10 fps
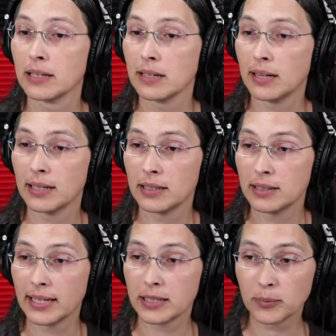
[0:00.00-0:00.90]

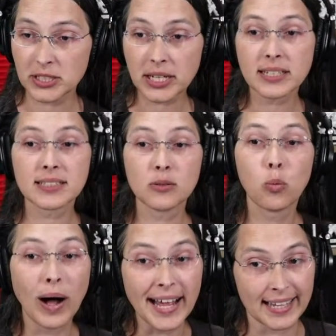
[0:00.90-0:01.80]
And then we check to see
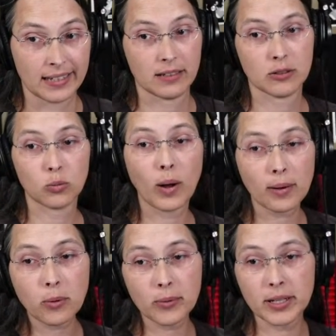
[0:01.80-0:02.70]
why. Why
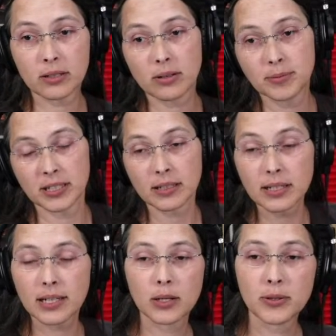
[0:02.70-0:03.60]
were we interrupted?
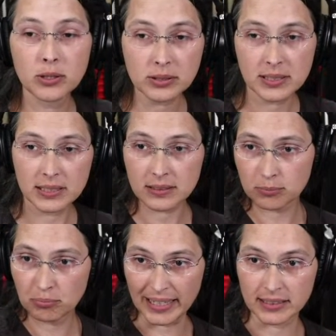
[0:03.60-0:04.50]
And we use this
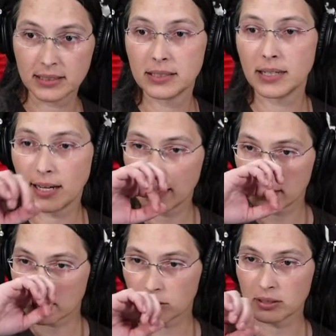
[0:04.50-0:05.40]
bit
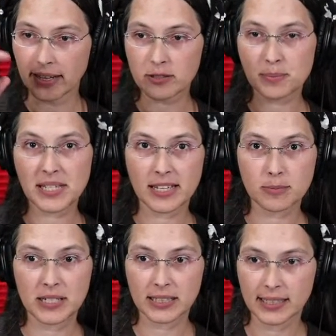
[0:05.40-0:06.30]
called SP
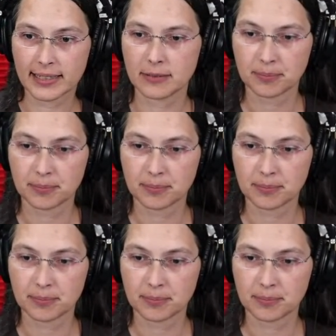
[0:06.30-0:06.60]
collide.